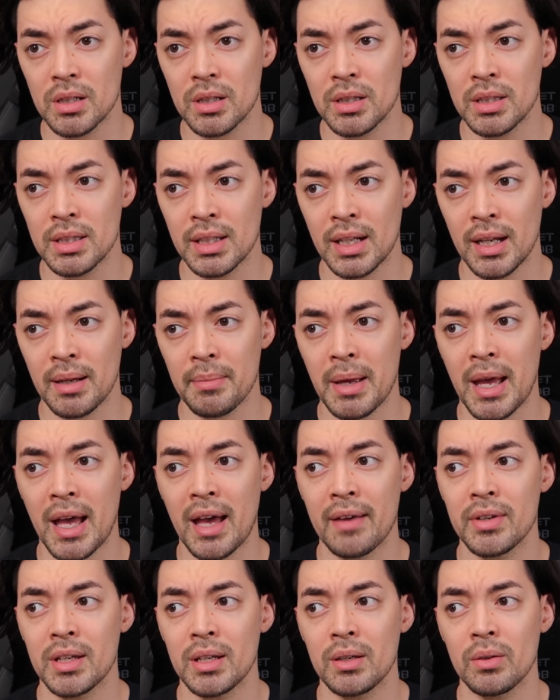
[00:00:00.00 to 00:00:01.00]
that I'm
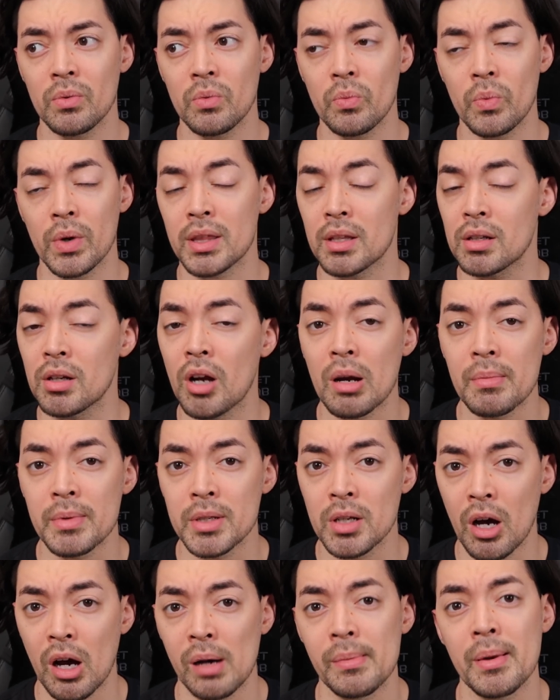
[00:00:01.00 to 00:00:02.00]
having with a garment
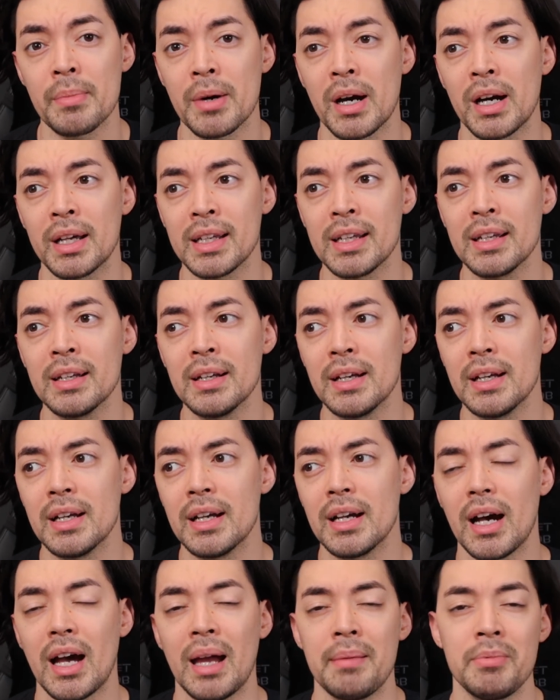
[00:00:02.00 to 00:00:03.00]
on my body,
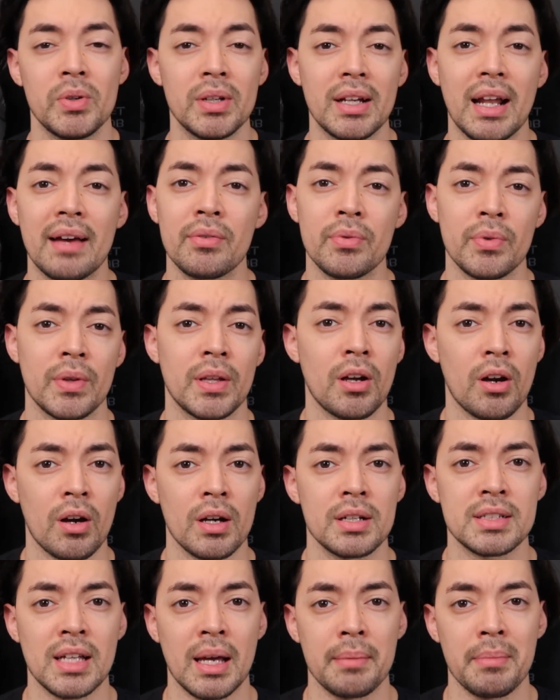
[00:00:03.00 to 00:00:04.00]
I'm going to have a really
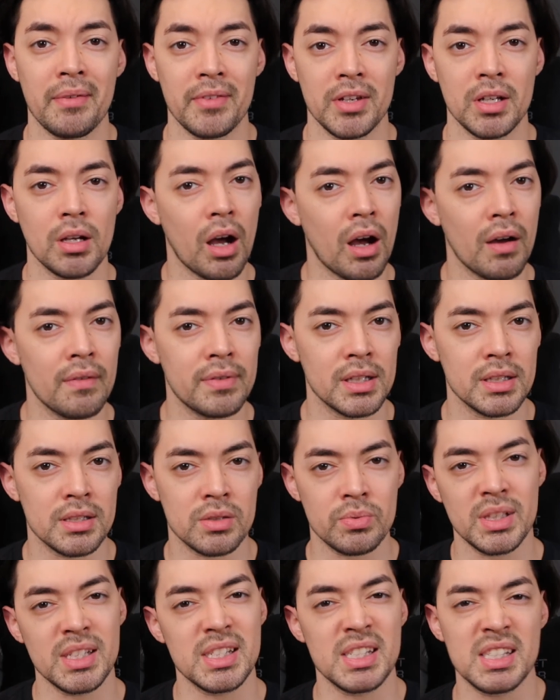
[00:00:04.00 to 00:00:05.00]
hard time having confidence
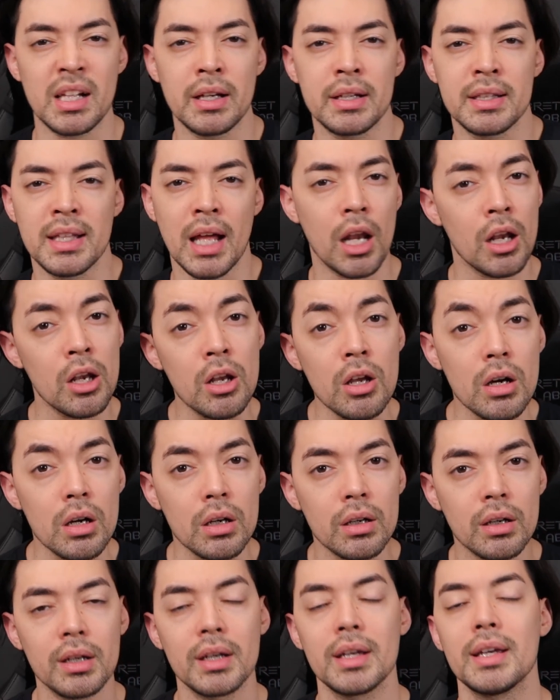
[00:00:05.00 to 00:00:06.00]
really selling that
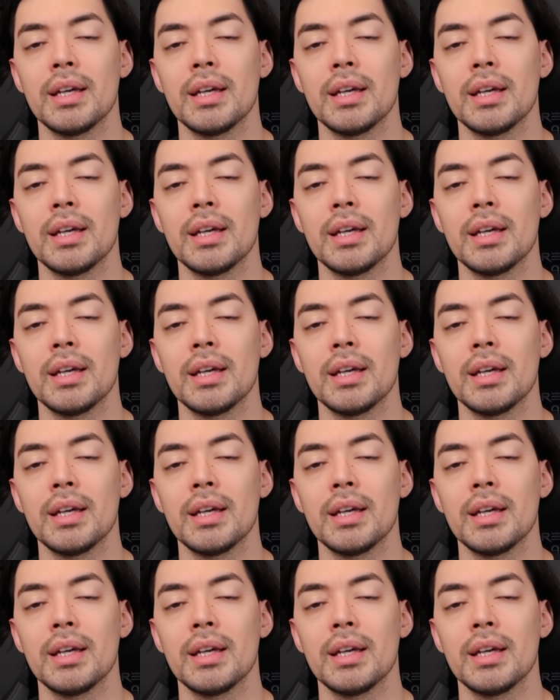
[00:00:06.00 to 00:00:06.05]
look,